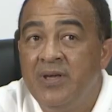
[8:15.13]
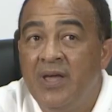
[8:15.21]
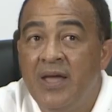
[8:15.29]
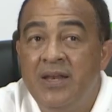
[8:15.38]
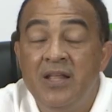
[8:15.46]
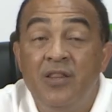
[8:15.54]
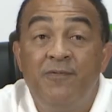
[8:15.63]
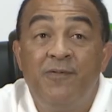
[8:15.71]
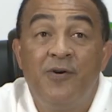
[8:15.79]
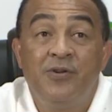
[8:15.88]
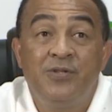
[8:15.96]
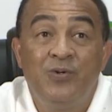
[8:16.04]
Getting the
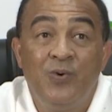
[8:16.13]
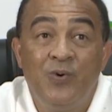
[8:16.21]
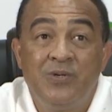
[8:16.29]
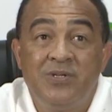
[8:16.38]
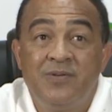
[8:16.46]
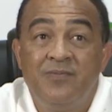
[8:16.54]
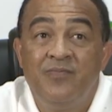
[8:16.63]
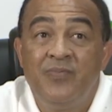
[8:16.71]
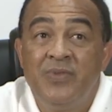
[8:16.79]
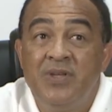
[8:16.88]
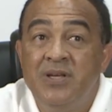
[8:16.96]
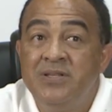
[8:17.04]
first dose
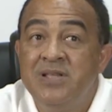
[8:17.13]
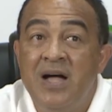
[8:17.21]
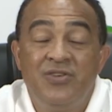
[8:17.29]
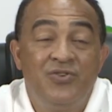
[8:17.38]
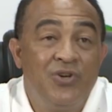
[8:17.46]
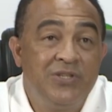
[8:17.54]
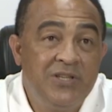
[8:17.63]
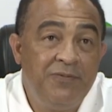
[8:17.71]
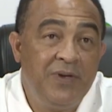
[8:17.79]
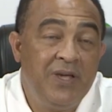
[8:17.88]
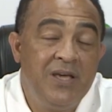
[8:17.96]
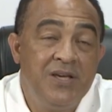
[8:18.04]
is not
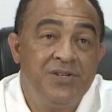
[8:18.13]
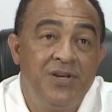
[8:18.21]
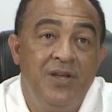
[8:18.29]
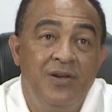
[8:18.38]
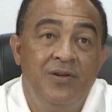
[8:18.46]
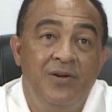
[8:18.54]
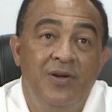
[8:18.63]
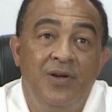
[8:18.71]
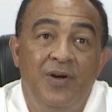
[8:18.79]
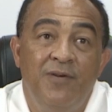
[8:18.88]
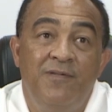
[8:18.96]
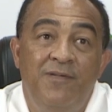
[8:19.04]
justification
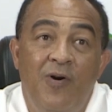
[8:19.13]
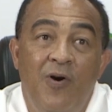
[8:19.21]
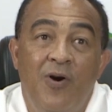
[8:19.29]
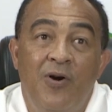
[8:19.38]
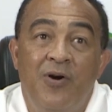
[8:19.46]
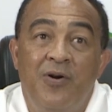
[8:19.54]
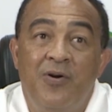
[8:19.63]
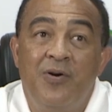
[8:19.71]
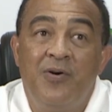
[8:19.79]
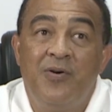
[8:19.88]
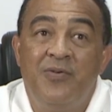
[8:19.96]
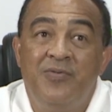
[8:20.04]
for
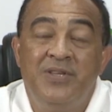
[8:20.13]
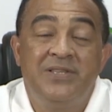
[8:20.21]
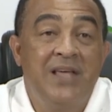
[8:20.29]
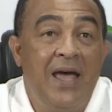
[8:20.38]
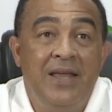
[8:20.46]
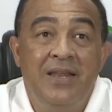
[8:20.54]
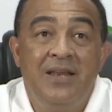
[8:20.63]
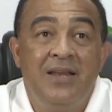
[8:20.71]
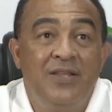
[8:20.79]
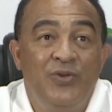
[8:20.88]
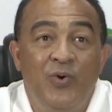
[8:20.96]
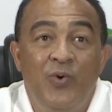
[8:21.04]
deciding
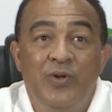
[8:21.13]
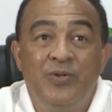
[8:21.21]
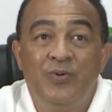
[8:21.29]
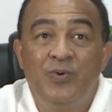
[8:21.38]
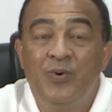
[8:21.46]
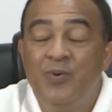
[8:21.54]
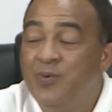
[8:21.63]
that you're going to